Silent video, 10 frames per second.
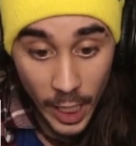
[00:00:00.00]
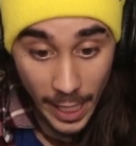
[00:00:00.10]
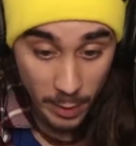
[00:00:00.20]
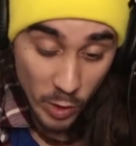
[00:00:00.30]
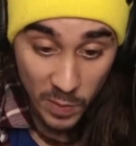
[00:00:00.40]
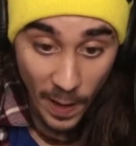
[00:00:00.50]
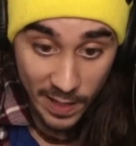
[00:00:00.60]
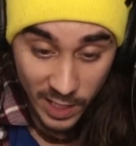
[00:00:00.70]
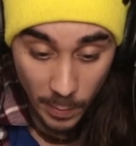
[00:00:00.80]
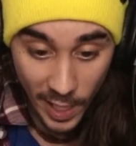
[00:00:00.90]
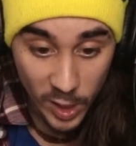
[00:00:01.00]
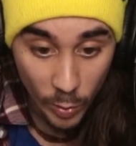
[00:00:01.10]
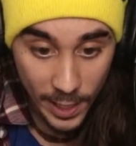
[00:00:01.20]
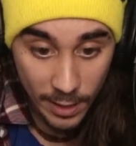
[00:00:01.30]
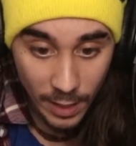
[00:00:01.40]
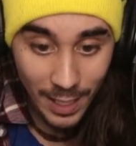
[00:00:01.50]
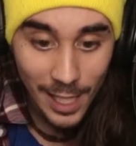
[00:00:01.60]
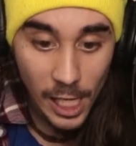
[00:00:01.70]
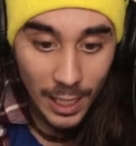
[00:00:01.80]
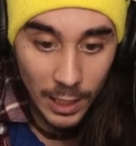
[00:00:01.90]
in response to my tweet,
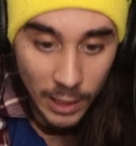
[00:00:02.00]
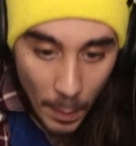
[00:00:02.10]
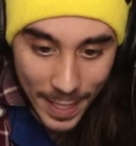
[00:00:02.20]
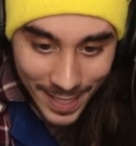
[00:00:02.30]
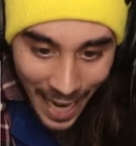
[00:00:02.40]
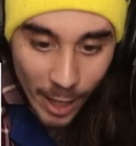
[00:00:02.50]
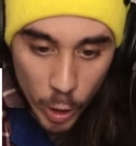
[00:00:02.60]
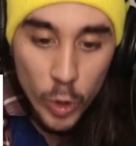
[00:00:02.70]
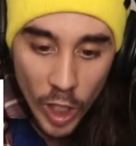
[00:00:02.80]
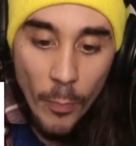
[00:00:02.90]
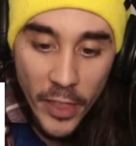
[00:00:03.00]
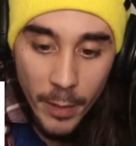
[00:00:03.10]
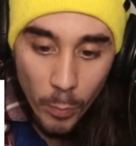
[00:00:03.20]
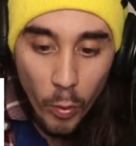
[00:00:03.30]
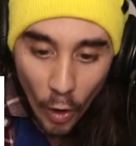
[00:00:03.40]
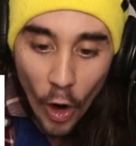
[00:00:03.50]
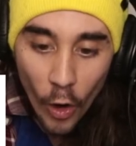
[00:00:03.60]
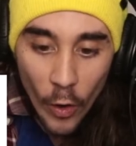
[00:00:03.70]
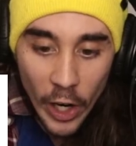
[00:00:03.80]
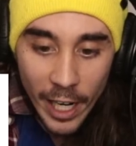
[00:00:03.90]
"Let me tell you something,
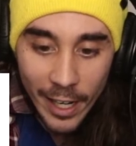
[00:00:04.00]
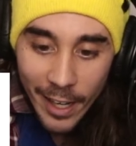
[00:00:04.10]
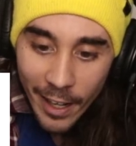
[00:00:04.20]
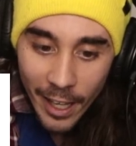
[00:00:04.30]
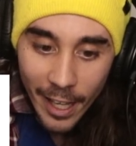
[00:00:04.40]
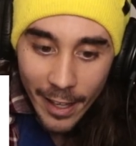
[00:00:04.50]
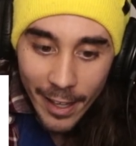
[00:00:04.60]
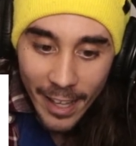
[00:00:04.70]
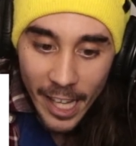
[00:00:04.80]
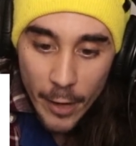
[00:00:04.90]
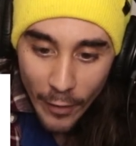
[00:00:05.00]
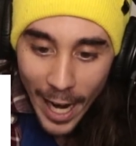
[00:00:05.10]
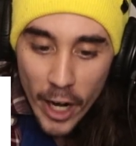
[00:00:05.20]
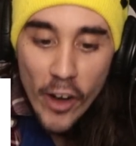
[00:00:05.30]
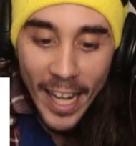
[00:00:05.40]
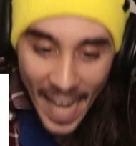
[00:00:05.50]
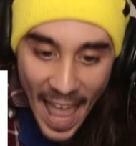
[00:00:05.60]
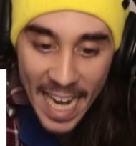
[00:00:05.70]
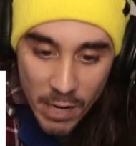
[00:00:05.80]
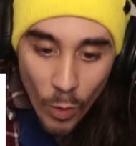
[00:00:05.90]
bro. If I heard
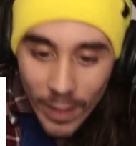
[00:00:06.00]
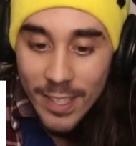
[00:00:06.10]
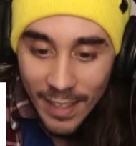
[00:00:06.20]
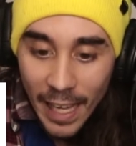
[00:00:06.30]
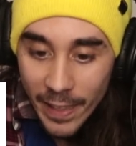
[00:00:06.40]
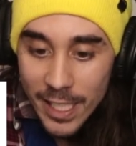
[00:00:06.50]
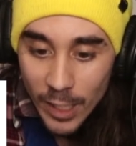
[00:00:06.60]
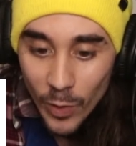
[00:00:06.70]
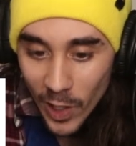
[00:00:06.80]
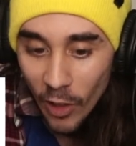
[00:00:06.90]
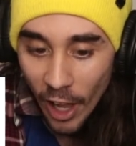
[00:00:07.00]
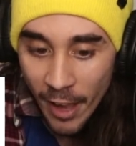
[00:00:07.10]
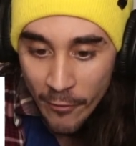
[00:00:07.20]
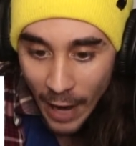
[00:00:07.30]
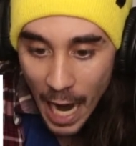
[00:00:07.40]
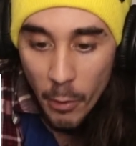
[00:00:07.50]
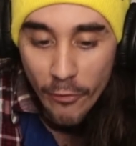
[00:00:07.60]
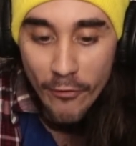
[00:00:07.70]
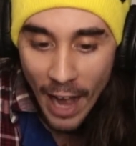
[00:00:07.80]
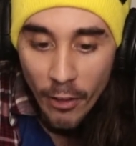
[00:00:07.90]
anyone say this in real life, I would
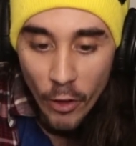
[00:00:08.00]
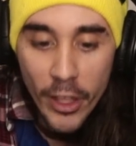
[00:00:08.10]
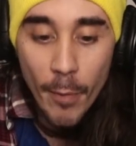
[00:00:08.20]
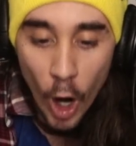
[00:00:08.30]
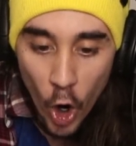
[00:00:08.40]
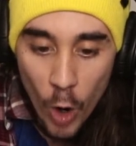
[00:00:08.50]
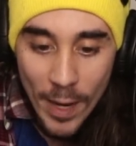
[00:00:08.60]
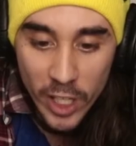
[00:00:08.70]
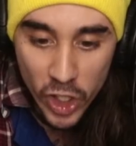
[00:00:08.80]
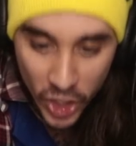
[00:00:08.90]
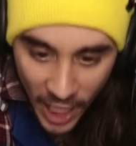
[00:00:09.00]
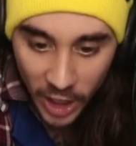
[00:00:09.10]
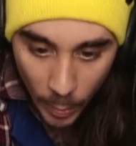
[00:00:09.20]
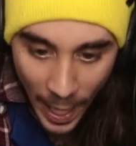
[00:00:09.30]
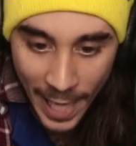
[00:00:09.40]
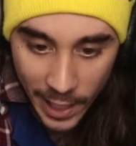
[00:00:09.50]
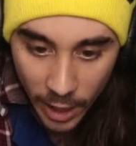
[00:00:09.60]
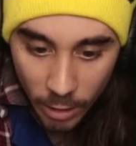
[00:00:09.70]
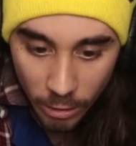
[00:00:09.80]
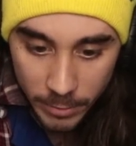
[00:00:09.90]
follow them home and shit on their
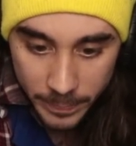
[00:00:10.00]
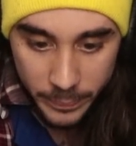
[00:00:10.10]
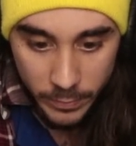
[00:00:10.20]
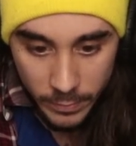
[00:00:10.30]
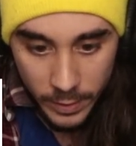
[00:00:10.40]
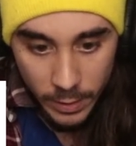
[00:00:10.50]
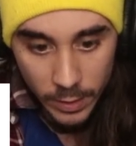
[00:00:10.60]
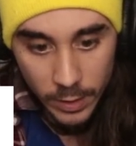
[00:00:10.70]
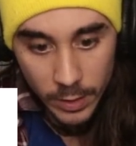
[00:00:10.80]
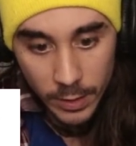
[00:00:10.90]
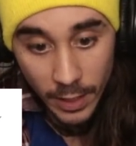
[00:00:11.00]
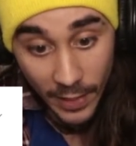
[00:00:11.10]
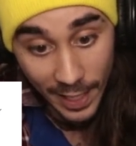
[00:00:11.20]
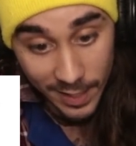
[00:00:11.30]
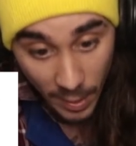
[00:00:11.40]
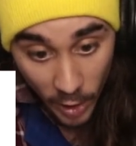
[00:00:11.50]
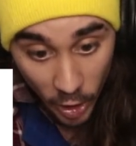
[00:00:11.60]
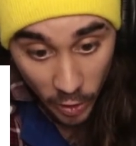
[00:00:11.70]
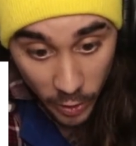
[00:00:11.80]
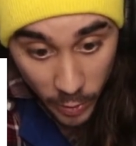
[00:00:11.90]
patio." And that got
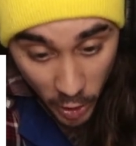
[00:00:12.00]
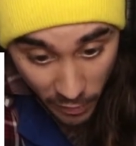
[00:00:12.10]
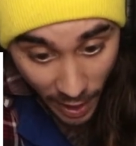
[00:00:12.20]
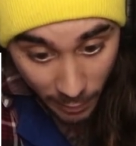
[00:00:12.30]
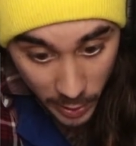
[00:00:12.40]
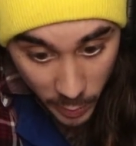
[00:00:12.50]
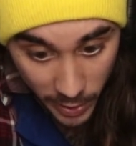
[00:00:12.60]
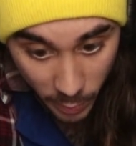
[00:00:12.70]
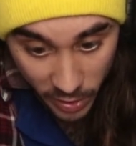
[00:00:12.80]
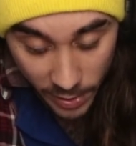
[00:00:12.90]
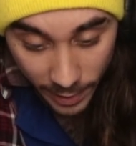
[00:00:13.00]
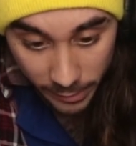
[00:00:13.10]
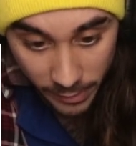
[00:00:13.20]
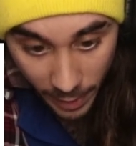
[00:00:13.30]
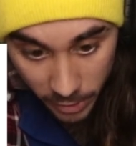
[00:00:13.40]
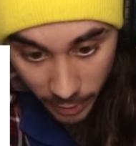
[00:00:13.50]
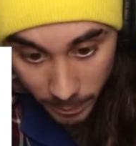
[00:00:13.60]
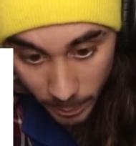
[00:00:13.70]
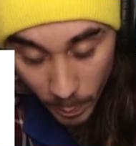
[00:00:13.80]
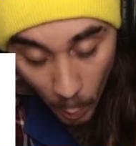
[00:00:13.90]
735 retweets, which is actually
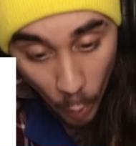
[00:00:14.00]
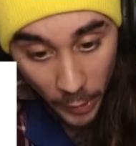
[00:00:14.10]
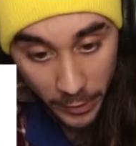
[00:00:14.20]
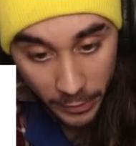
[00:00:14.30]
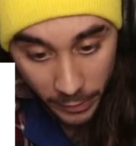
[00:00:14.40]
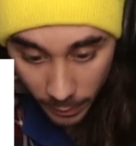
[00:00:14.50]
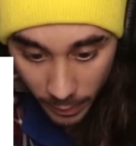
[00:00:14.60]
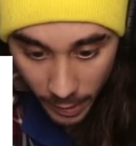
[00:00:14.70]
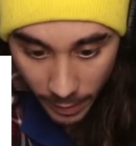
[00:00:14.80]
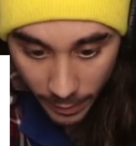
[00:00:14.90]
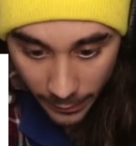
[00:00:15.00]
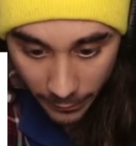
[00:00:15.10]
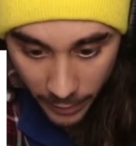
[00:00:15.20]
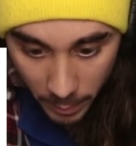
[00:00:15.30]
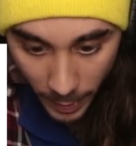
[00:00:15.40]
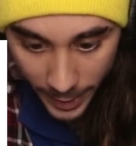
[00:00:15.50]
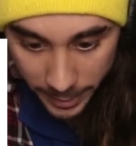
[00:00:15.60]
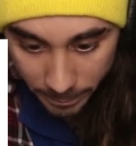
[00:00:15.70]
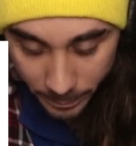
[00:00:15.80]
more than mine.